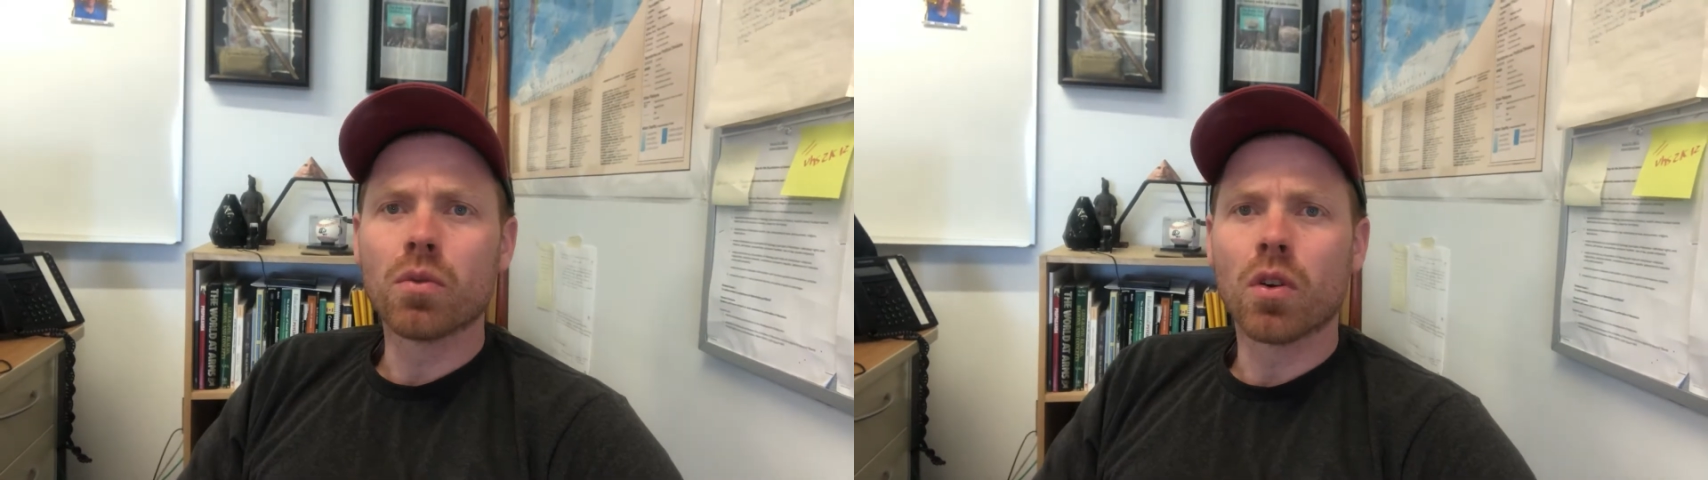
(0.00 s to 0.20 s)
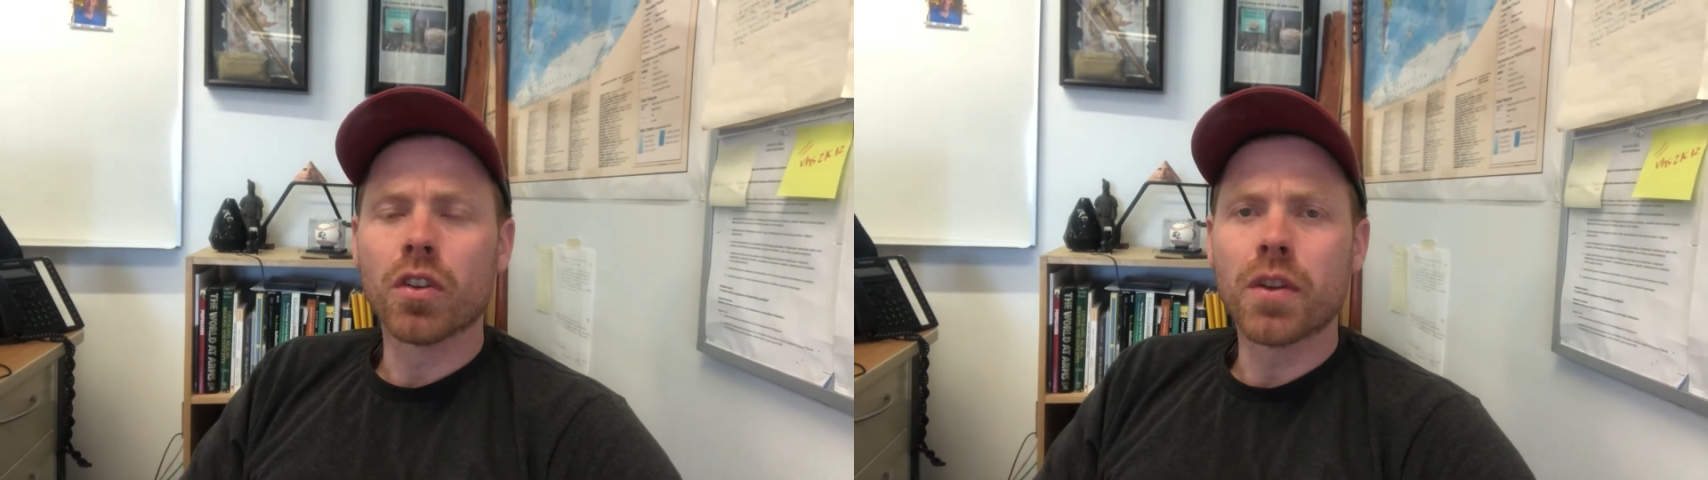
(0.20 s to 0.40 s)

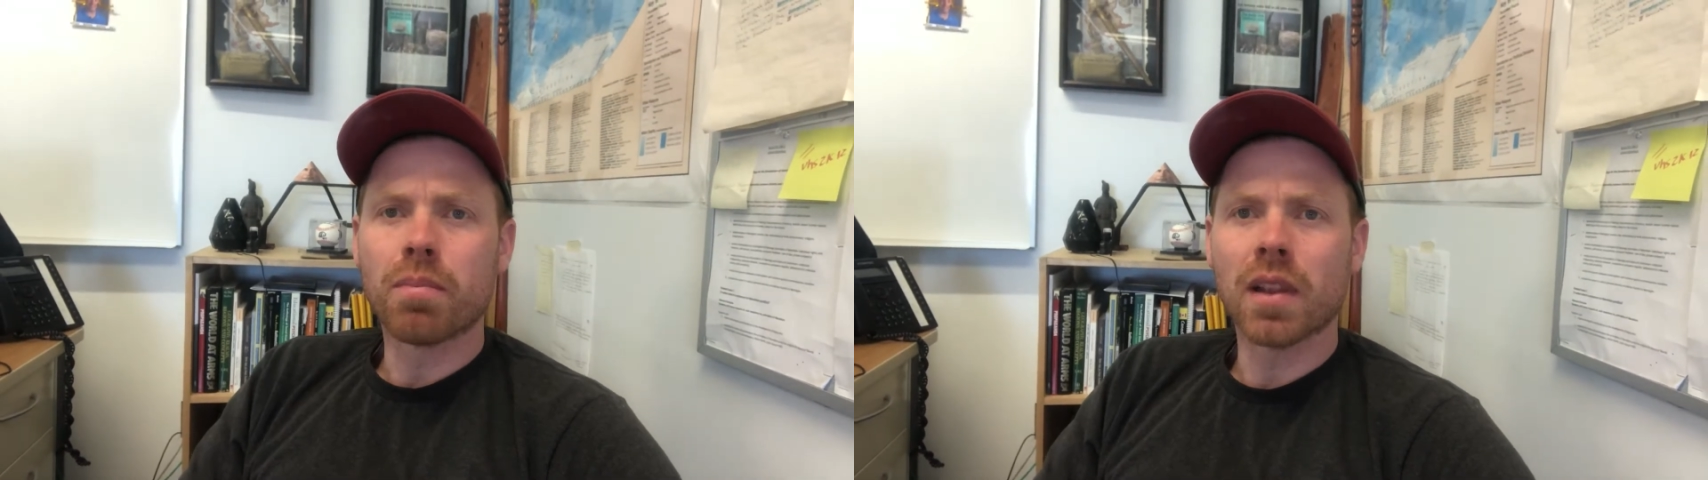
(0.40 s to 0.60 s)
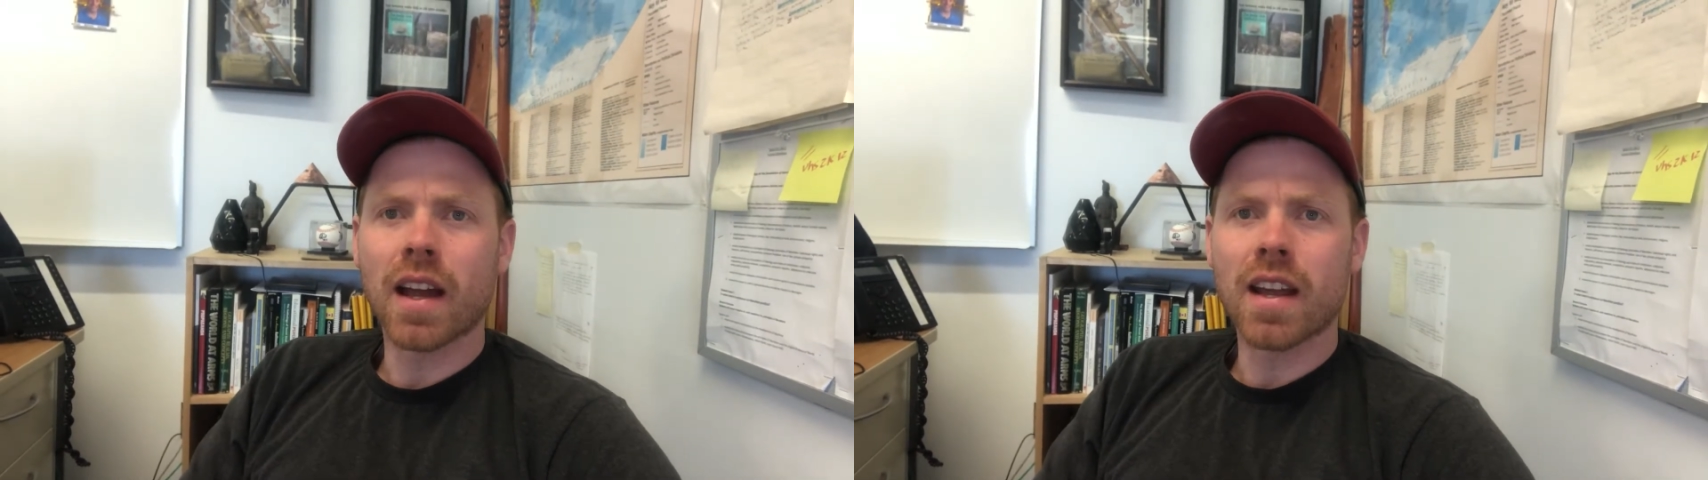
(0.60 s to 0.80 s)
role to
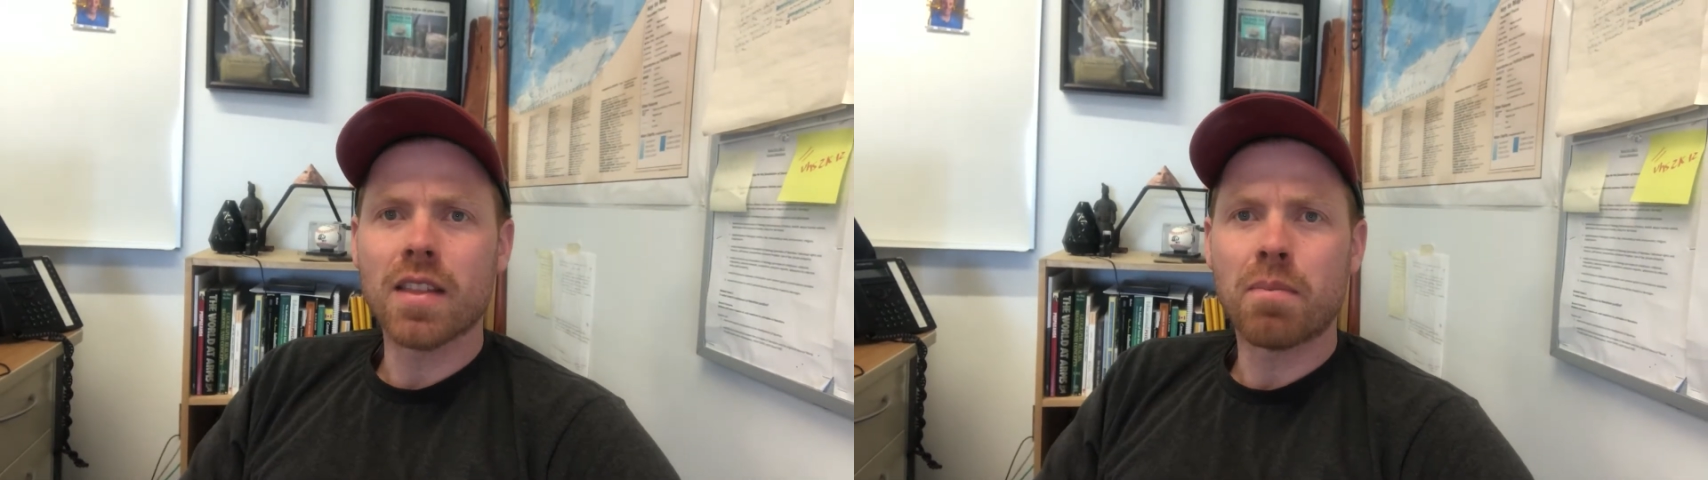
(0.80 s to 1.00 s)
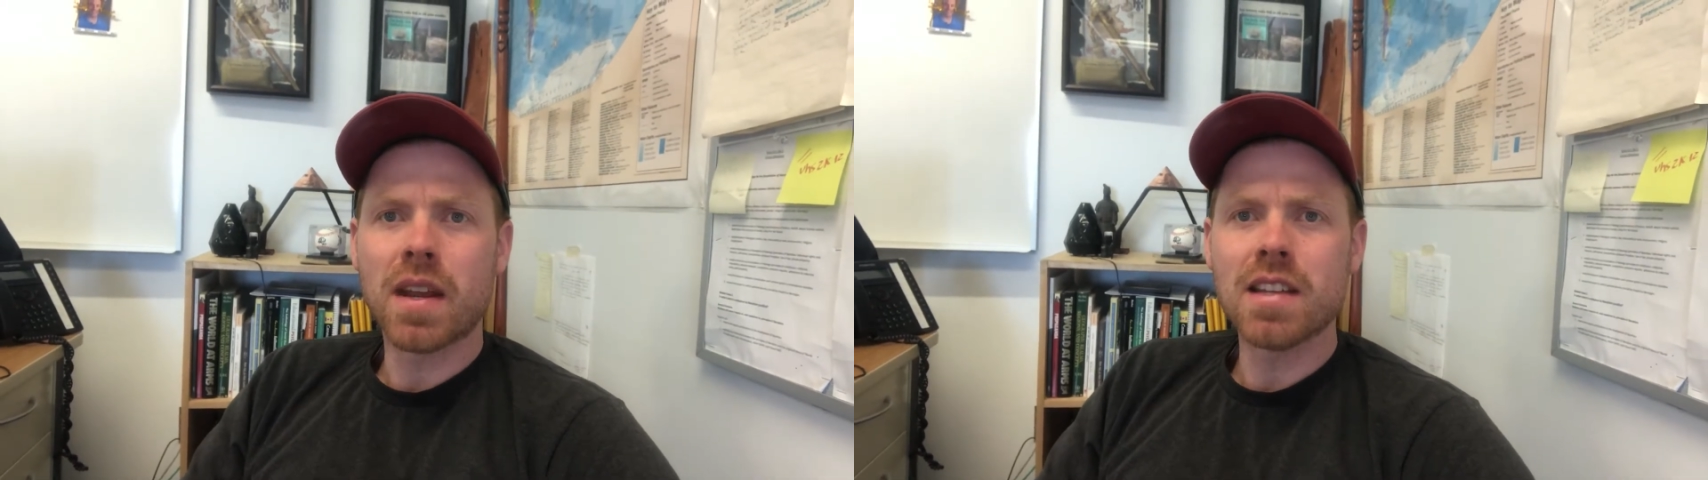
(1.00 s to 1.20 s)
play in
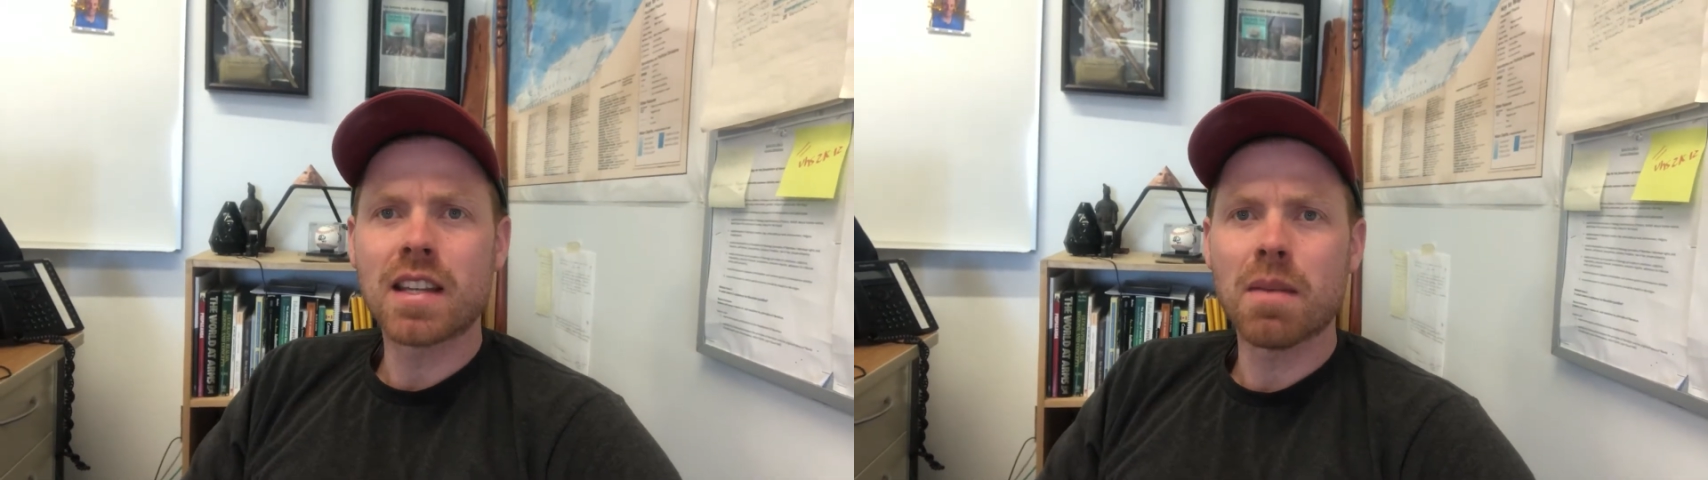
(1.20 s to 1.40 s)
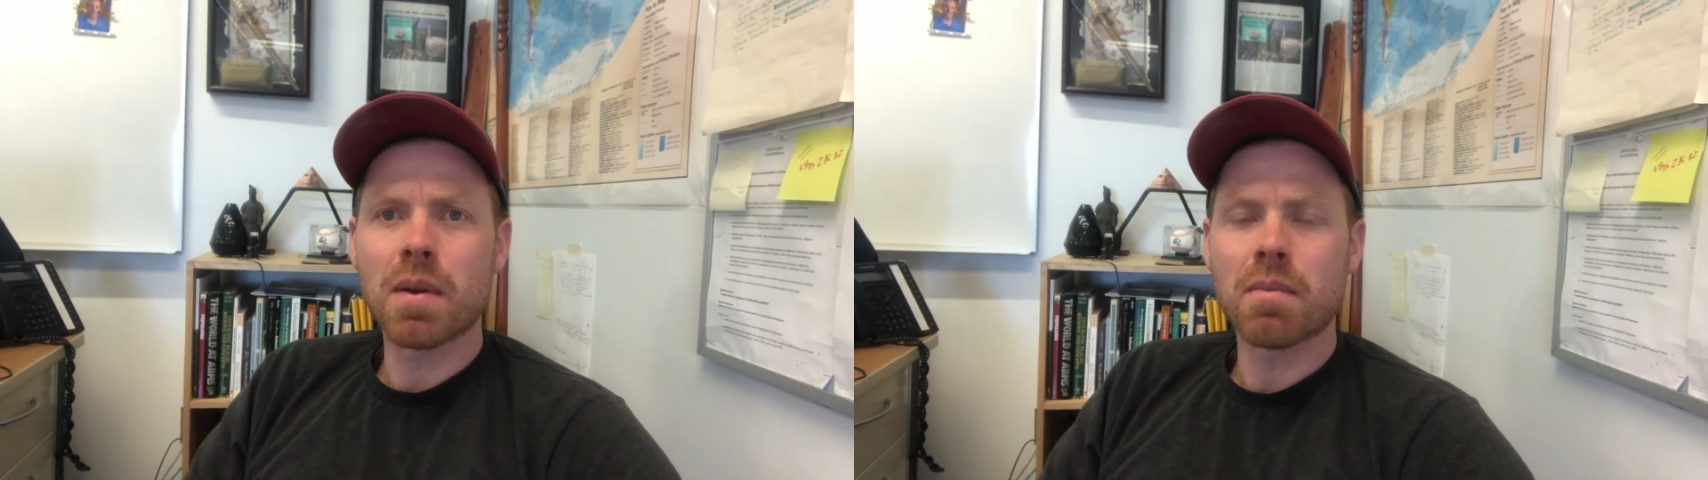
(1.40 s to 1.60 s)
the
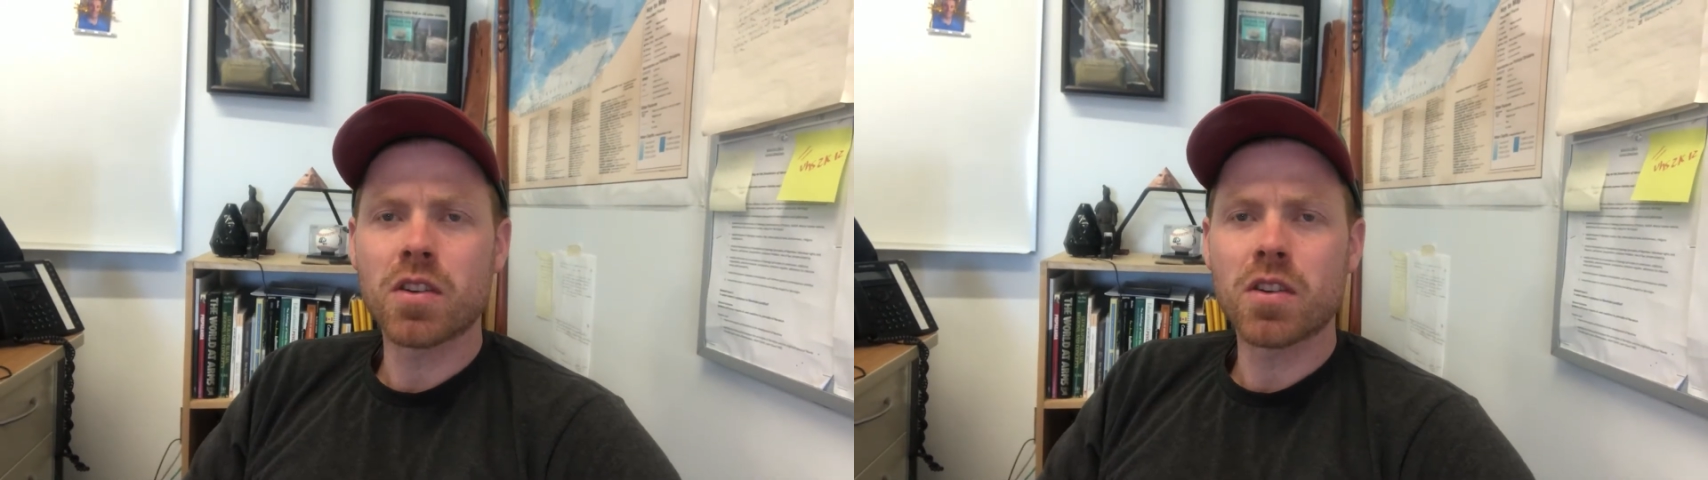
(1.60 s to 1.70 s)
peacekeeping